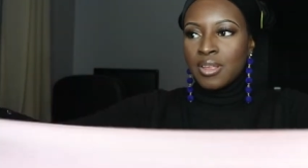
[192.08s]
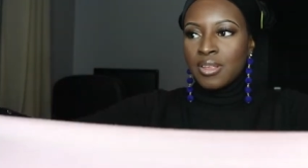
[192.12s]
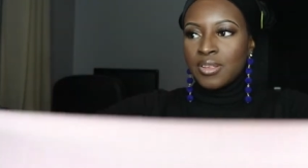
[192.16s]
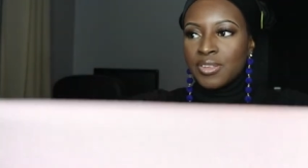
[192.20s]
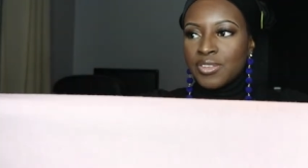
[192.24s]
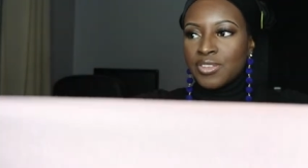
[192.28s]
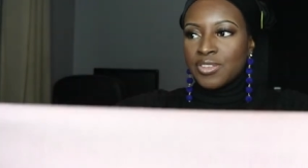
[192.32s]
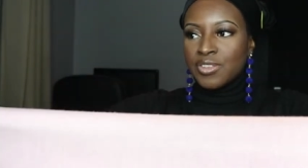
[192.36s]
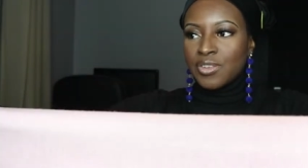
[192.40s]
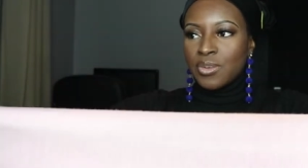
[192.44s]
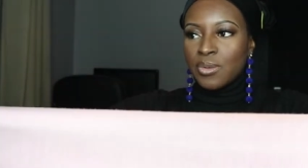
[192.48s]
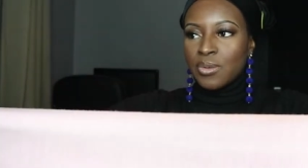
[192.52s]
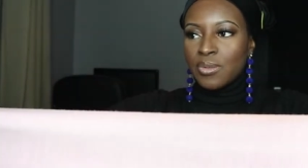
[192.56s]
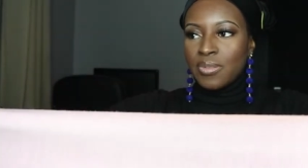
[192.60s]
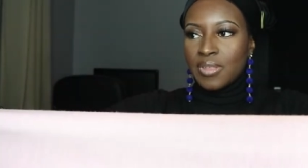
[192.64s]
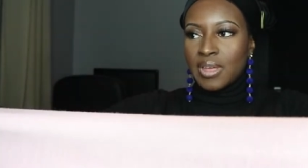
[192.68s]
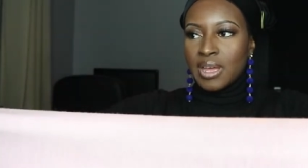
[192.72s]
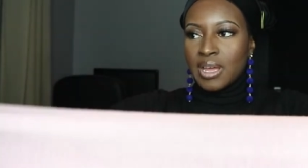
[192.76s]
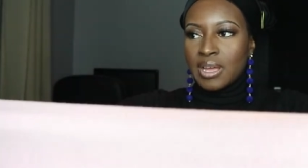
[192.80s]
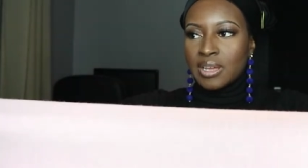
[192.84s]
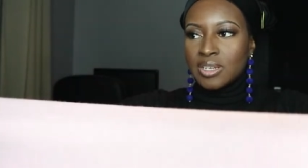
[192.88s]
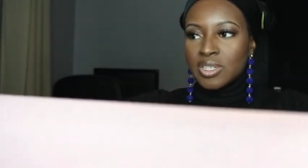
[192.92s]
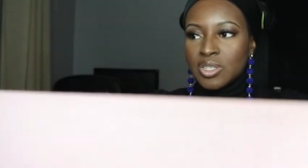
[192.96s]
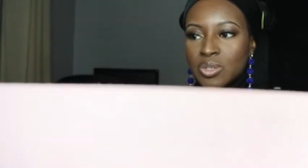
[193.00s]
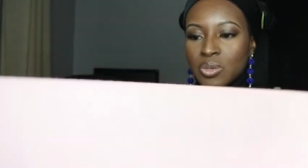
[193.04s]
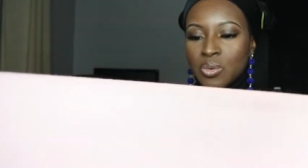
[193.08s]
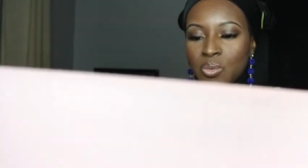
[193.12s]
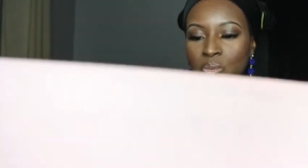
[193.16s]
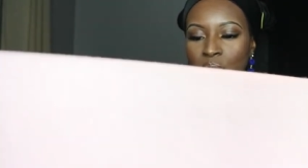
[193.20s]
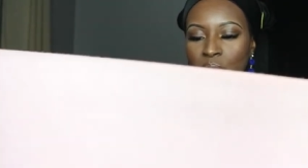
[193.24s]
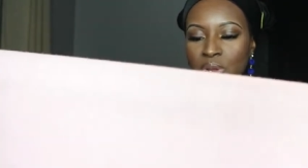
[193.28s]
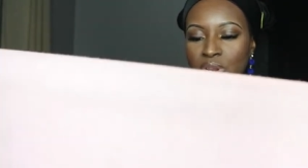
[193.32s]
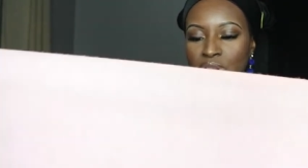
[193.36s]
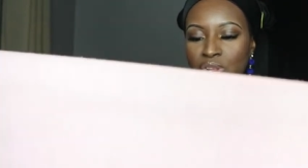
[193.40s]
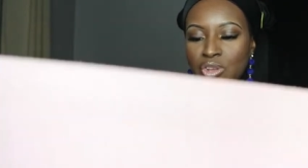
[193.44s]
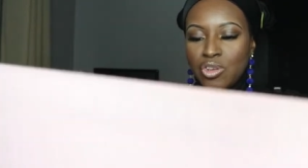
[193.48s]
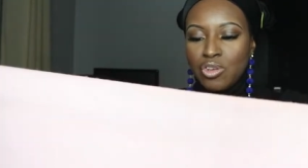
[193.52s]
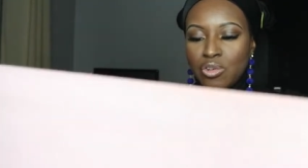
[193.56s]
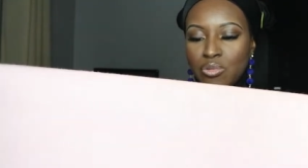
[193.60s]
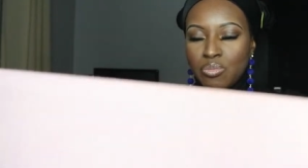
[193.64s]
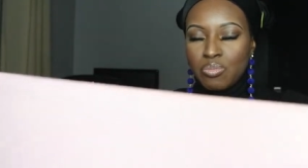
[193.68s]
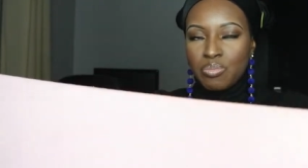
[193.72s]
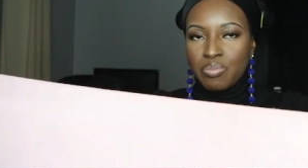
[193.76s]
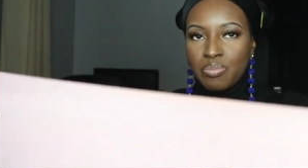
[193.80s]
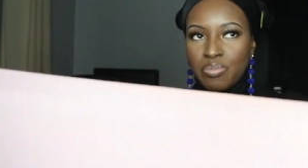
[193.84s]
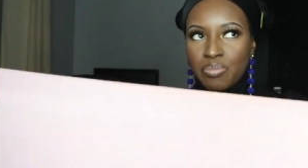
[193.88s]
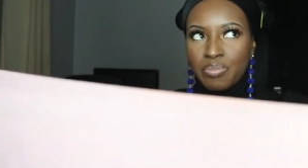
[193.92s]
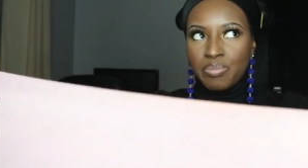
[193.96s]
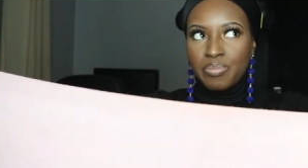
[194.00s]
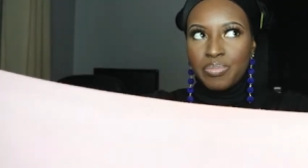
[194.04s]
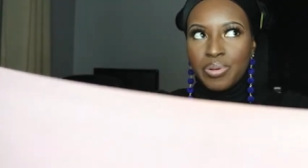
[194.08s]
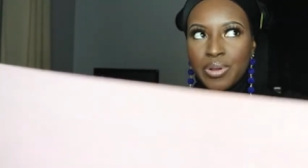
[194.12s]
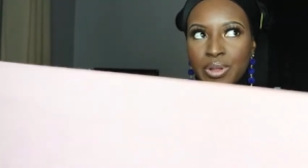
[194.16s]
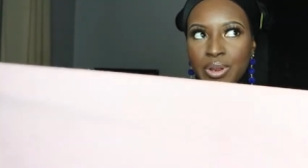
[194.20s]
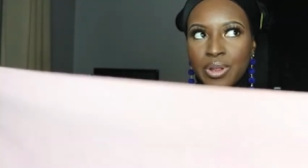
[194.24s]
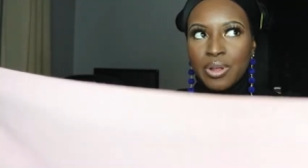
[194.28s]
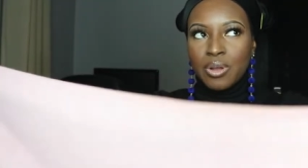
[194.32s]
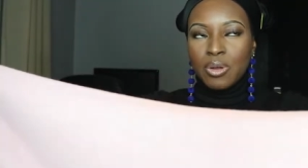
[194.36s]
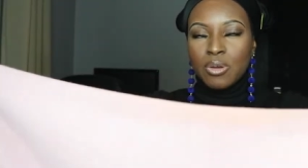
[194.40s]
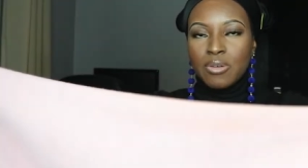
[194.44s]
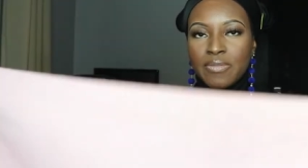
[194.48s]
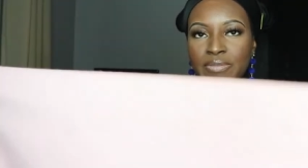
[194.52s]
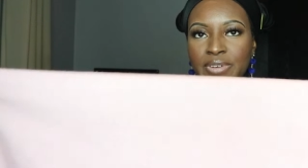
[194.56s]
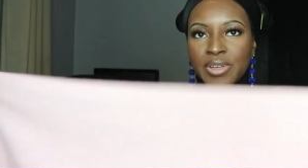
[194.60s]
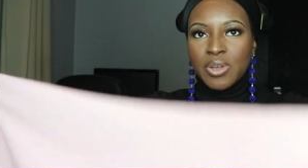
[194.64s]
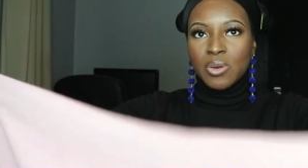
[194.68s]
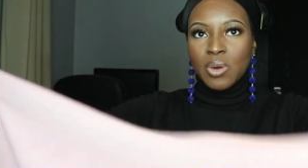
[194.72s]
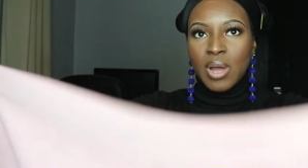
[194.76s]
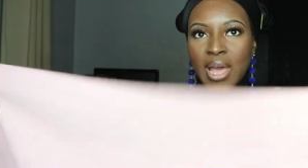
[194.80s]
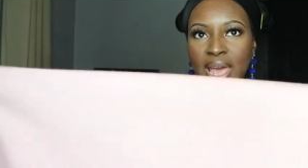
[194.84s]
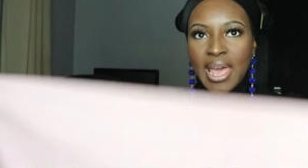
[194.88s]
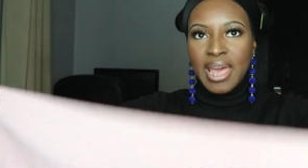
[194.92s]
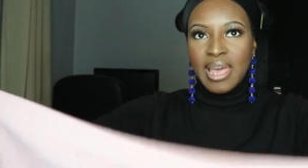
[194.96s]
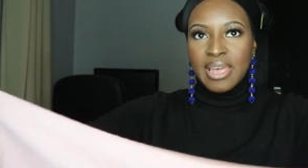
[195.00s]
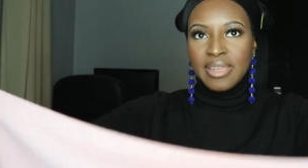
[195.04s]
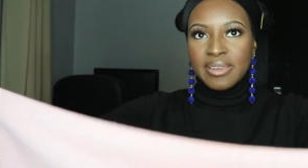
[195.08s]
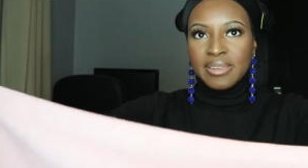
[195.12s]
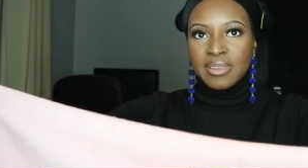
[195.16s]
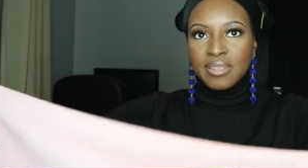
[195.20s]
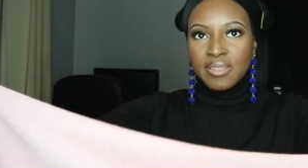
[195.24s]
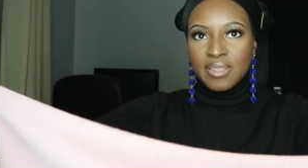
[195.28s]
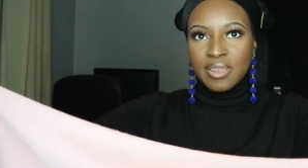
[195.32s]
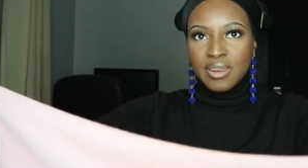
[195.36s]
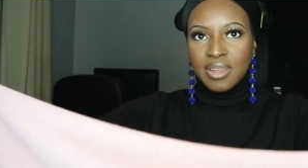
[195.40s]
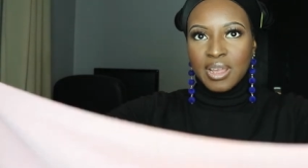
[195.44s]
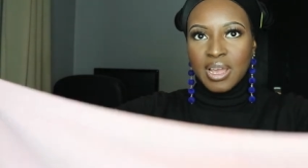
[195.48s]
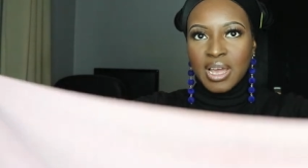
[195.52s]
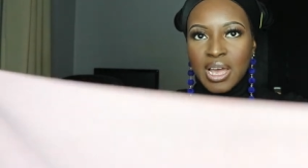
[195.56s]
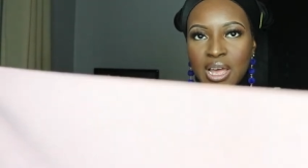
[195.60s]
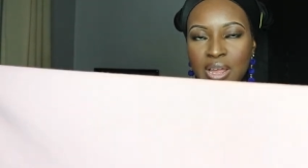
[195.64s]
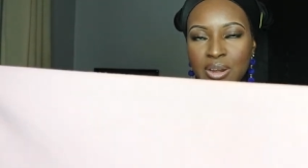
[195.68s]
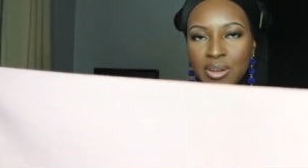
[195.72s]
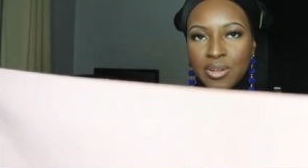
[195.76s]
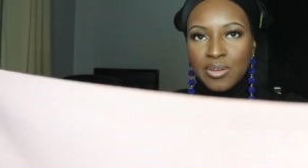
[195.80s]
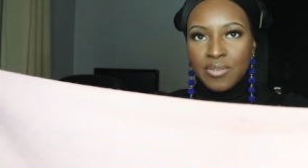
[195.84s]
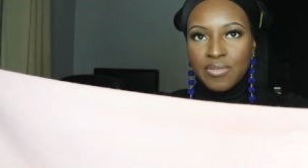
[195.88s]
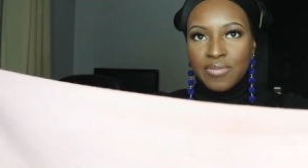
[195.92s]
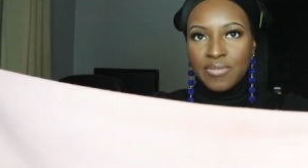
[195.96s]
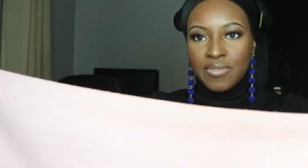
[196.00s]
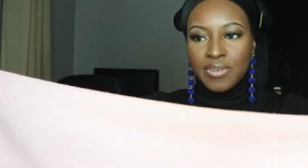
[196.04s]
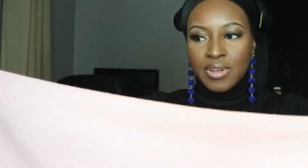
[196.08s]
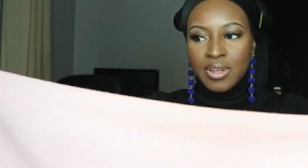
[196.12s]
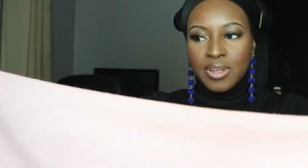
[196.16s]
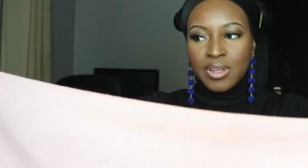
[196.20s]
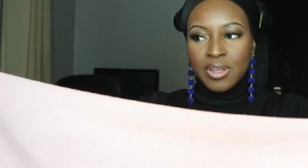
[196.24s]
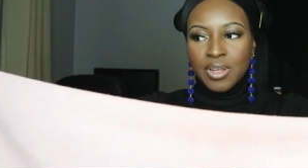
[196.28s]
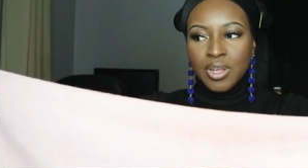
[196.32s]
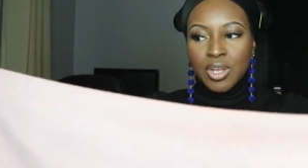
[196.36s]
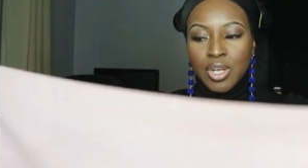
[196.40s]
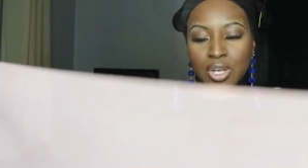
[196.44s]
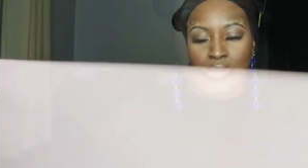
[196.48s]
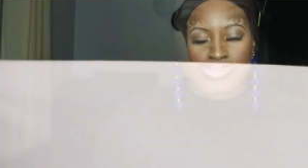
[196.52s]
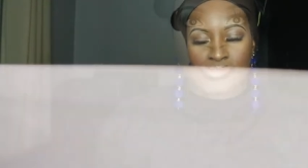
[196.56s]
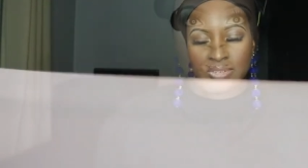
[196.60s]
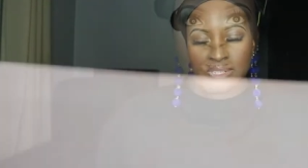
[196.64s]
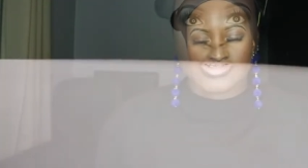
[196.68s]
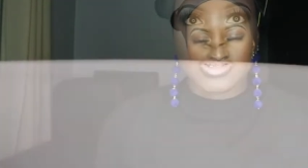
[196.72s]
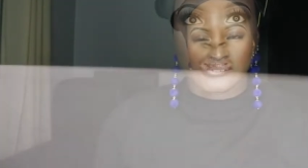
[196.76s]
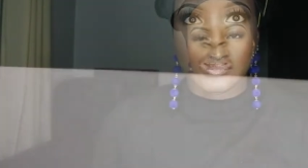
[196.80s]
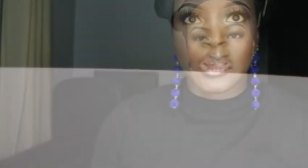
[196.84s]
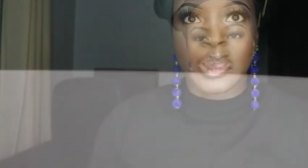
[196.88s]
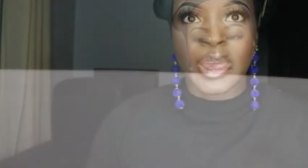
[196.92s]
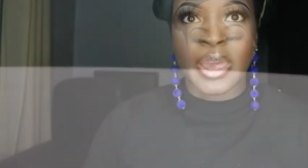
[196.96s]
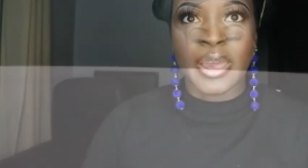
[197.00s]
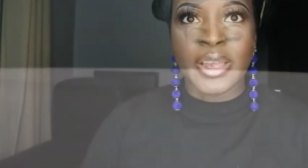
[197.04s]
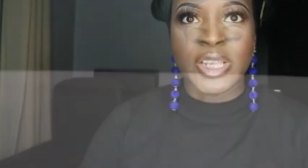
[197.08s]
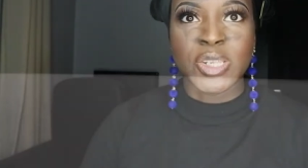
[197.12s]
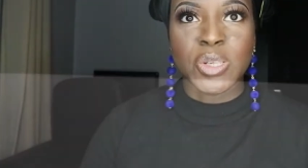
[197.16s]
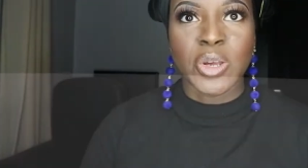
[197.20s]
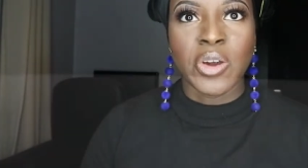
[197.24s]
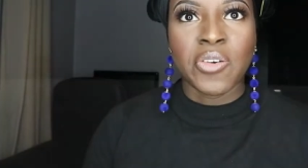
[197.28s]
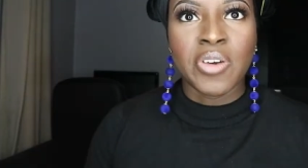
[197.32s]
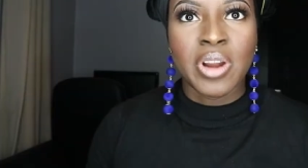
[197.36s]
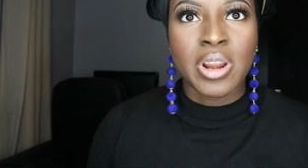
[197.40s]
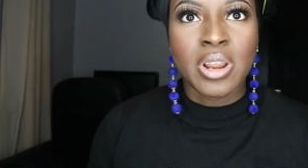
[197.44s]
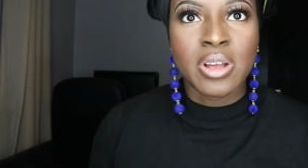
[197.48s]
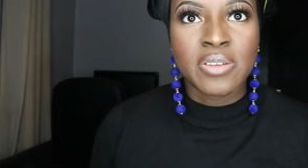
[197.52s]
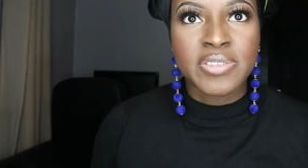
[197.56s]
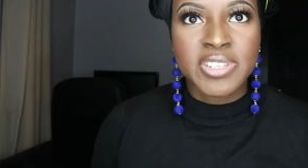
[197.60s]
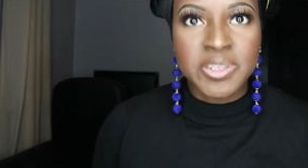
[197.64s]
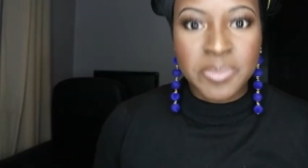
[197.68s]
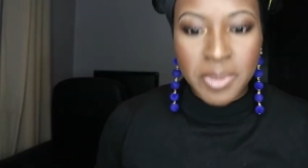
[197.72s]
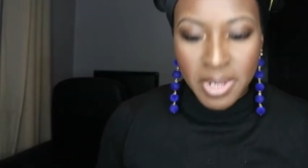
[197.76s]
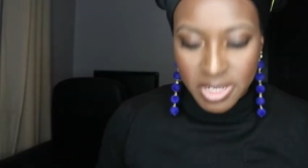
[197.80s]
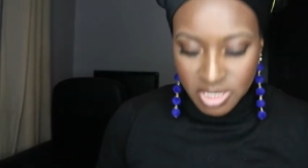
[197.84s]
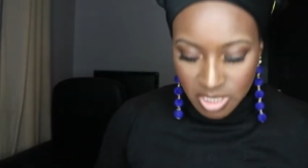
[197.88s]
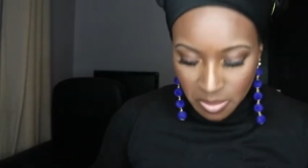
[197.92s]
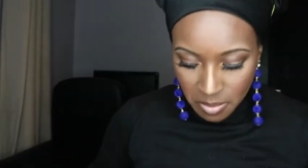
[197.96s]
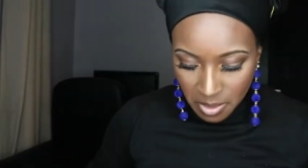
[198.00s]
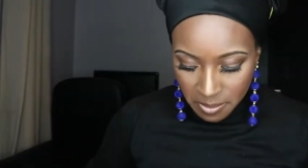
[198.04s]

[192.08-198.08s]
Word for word: so that when you put it over your head that it kind of covers everything. Okay, so I ran out of space